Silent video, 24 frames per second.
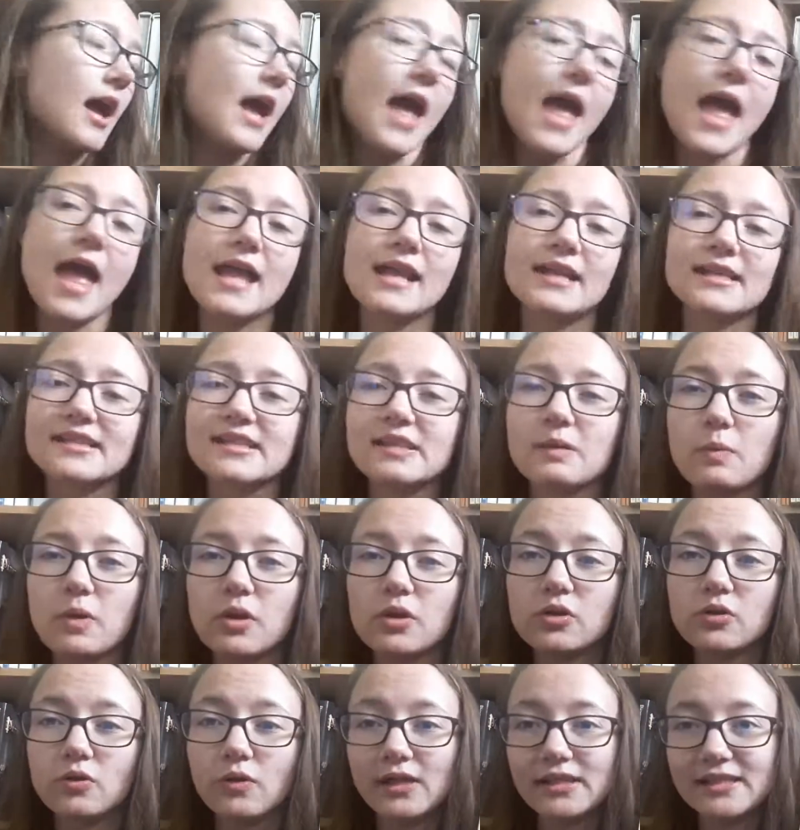And as
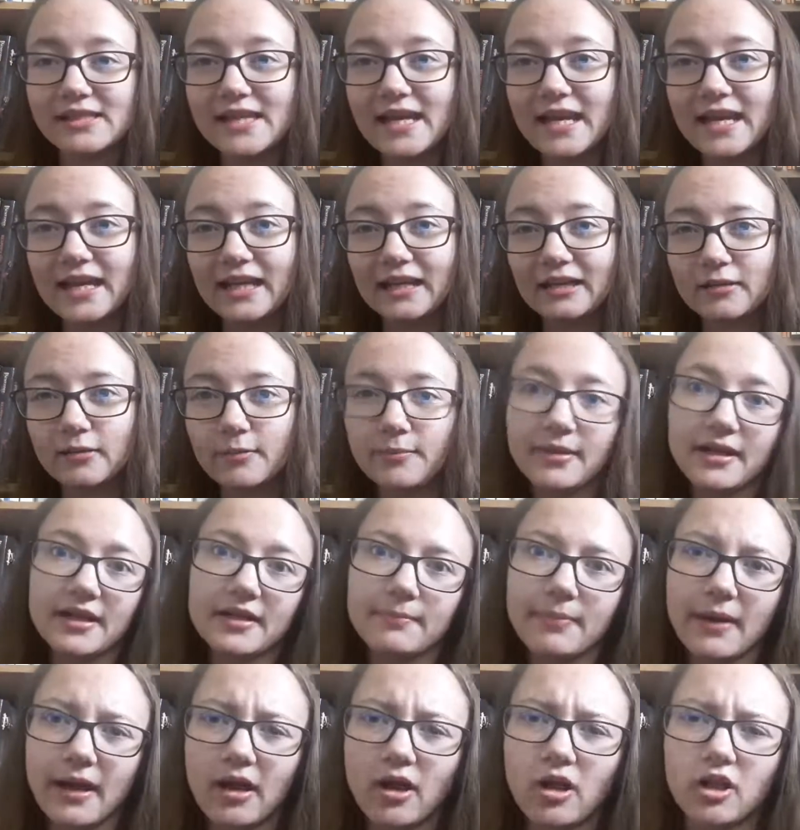someone who has taken on a bit
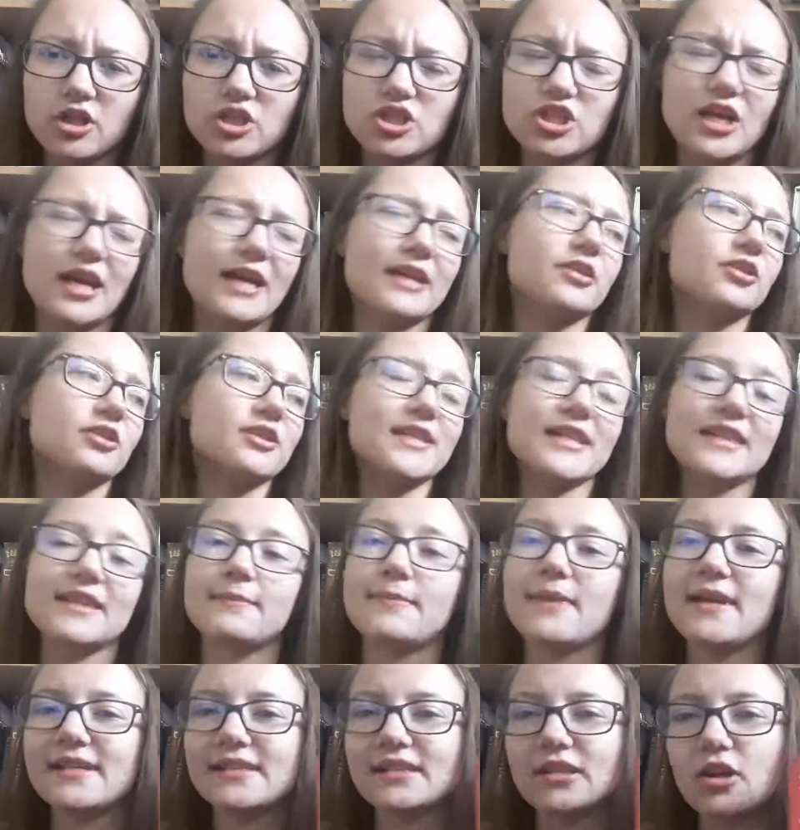of biology, I understand the
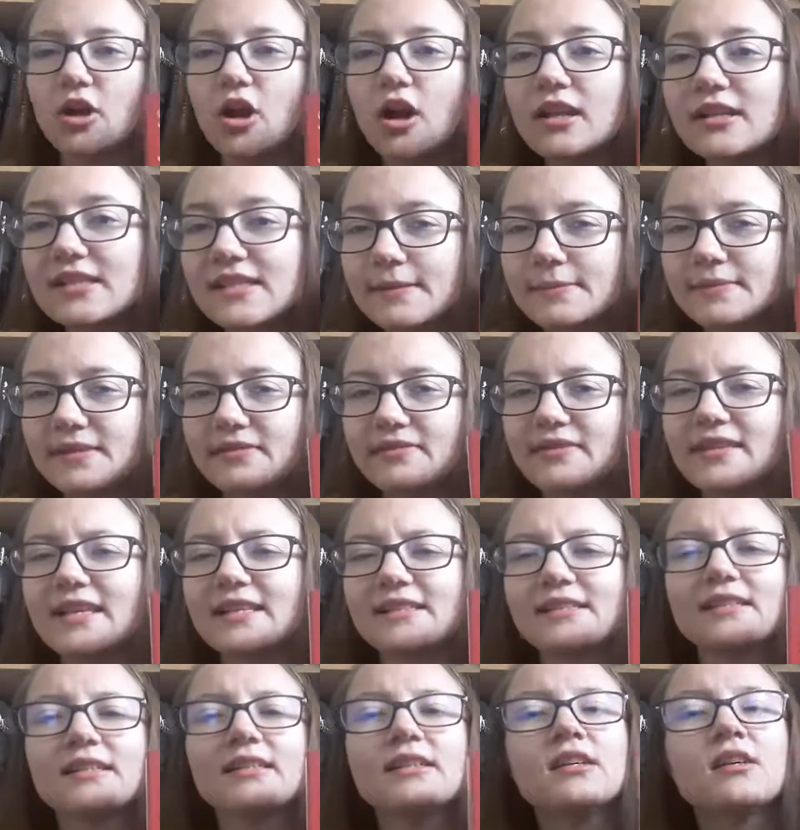basic concepts of
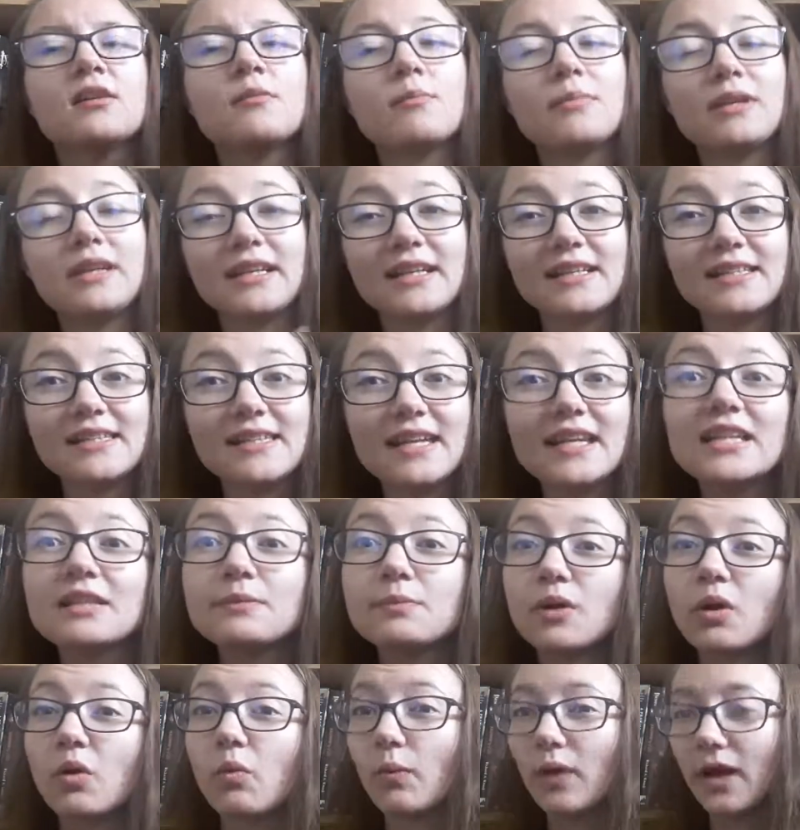this, but he extends
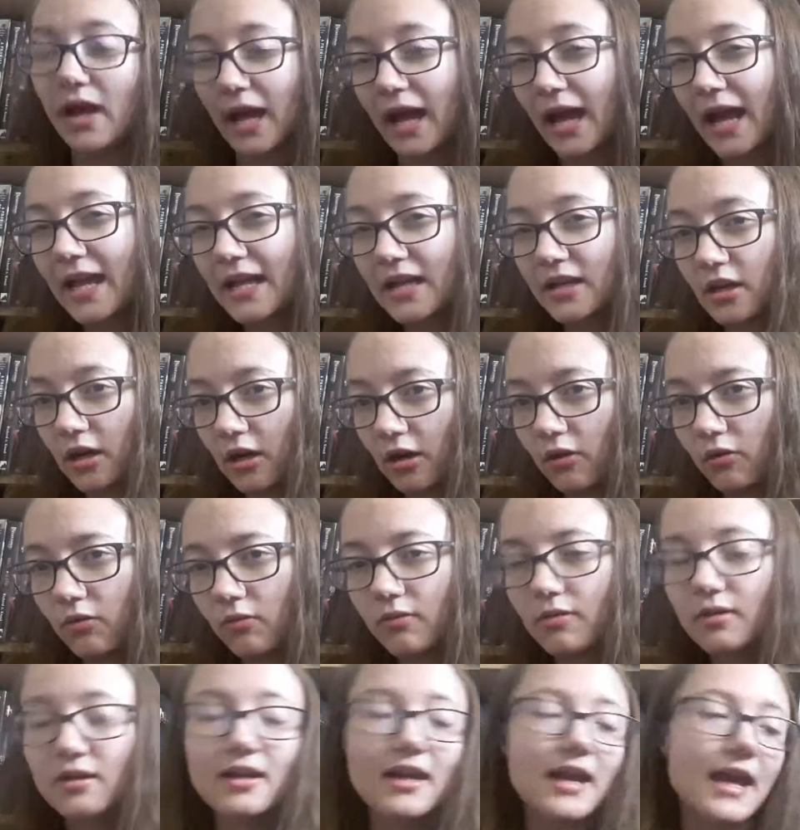beyond what I
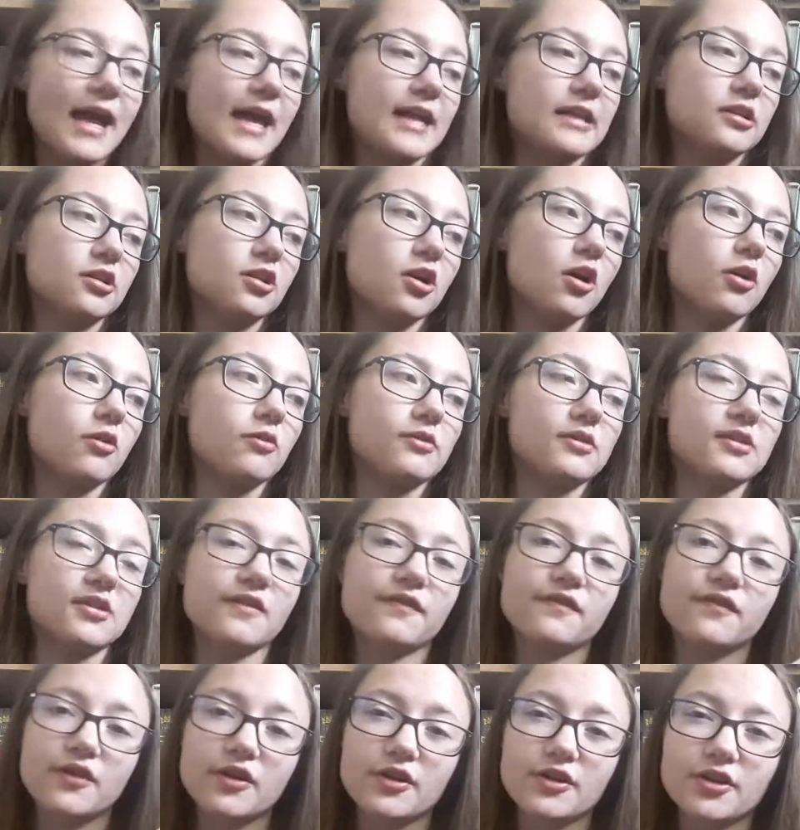know and goes
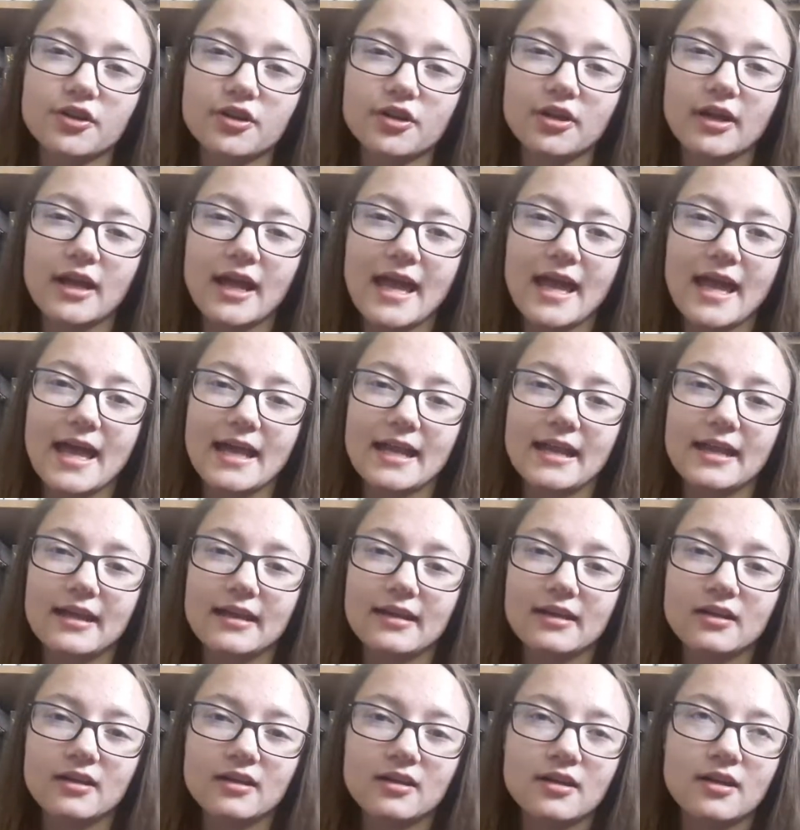further
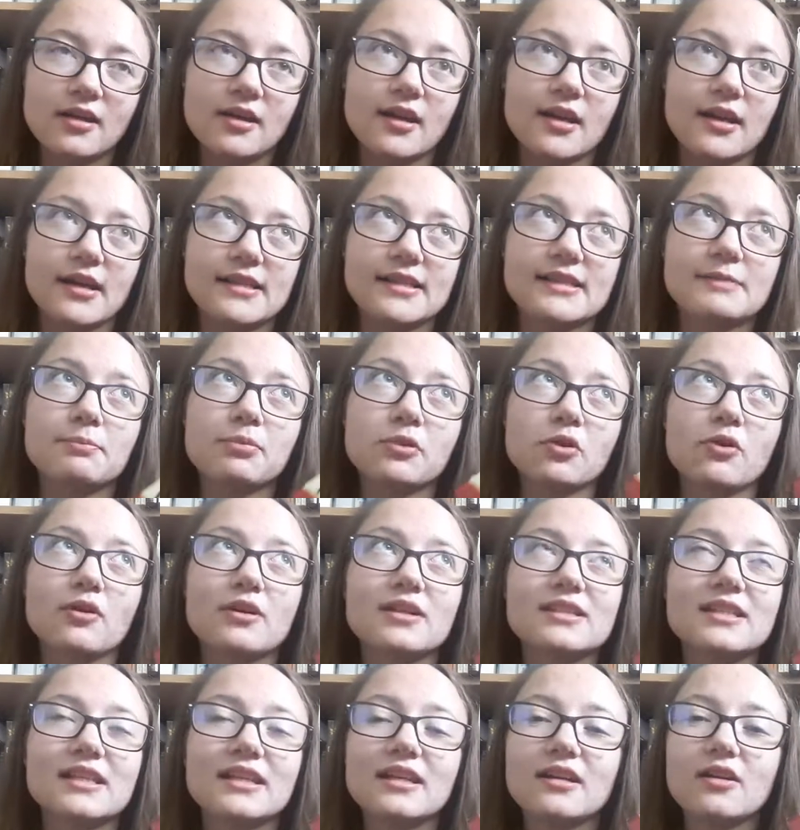and
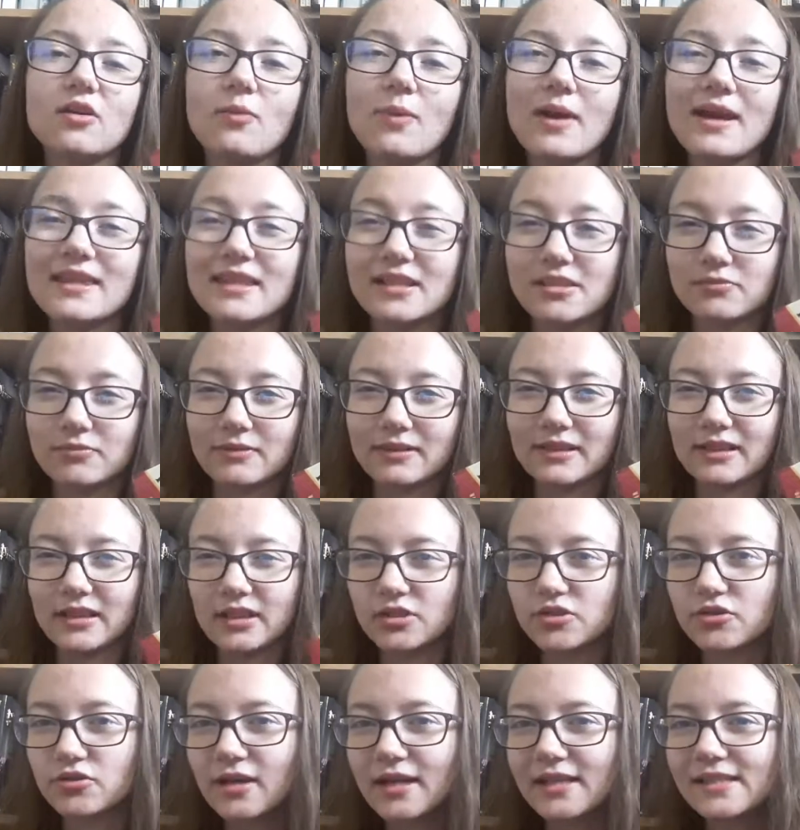explores it in a way that's really
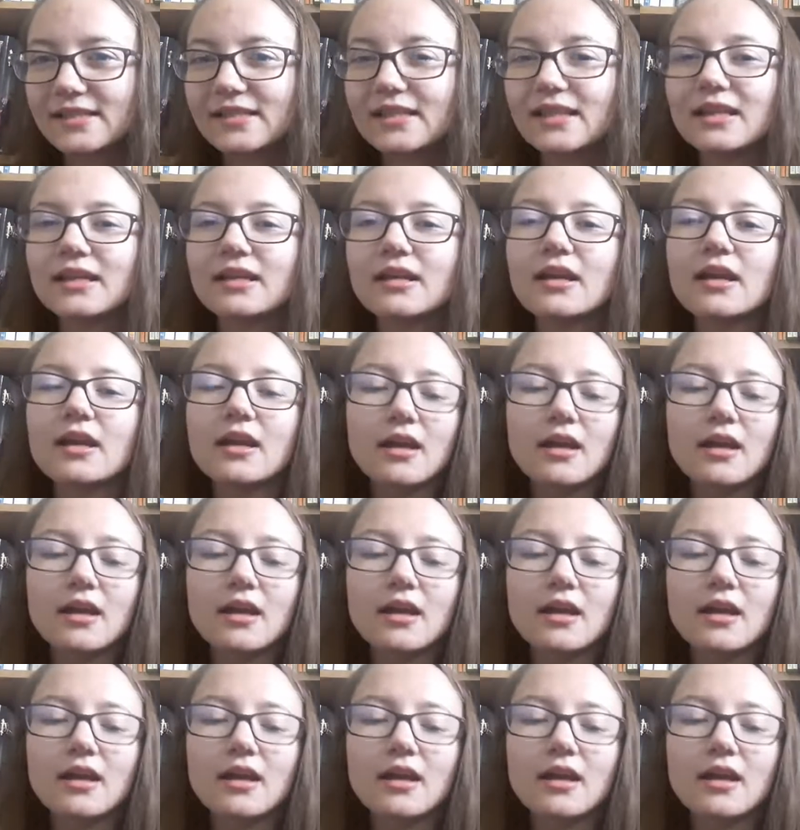interesting.